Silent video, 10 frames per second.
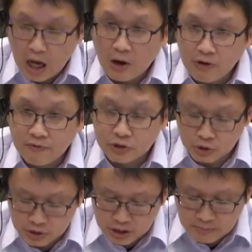However,
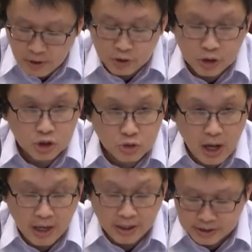the emerging
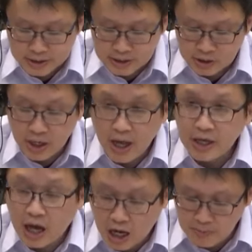trend is the
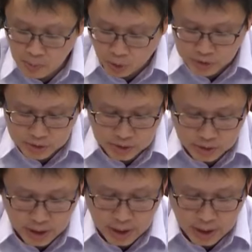AI bots.